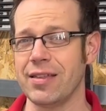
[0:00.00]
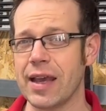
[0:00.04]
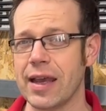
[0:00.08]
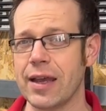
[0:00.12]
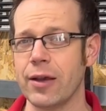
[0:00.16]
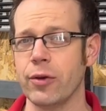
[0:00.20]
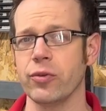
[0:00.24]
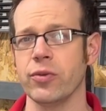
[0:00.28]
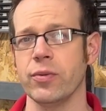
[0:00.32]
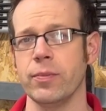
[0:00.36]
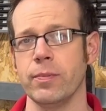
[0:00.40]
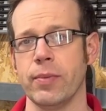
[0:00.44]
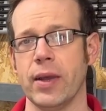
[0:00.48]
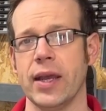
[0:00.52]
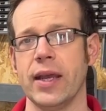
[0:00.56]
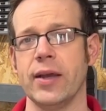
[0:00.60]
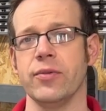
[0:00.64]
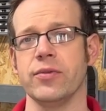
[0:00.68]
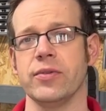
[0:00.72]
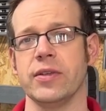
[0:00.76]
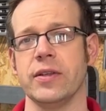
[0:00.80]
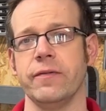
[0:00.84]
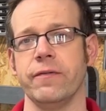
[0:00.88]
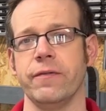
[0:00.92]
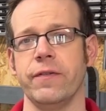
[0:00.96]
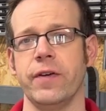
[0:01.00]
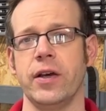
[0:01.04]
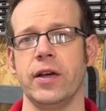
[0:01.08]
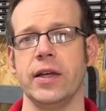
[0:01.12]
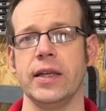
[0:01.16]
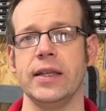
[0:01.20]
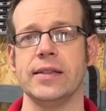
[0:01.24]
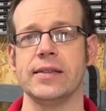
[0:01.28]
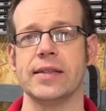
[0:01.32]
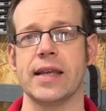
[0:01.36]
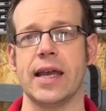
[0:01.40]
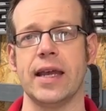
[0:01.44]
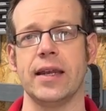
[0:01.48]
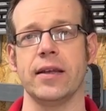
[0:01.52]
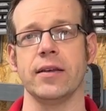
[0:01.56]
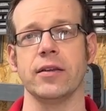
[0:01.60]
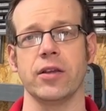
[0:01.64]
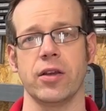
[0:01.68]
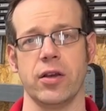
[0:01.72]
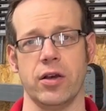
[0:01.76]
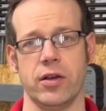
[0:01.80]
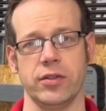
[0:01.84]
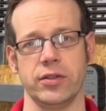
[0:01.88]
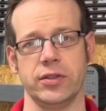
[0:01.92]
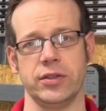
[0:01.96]
thousand pounds in fines and
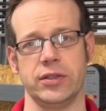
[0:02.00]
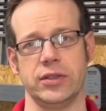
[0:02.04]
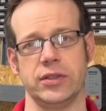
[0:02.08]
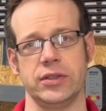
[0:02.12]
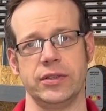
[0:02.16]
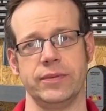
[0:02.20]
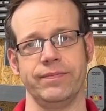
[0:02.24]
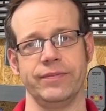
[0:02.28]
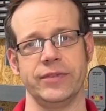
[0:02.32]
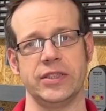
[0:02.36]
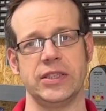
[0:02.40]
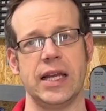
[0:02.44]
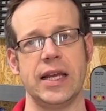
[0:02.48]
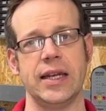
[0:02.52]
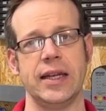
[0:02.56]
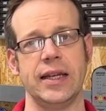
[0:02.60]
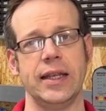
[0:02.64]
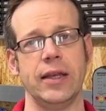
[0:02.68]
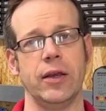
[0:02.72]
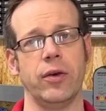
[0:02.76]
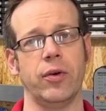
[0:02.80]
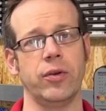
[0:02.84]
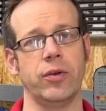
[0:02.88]
costs. Sandley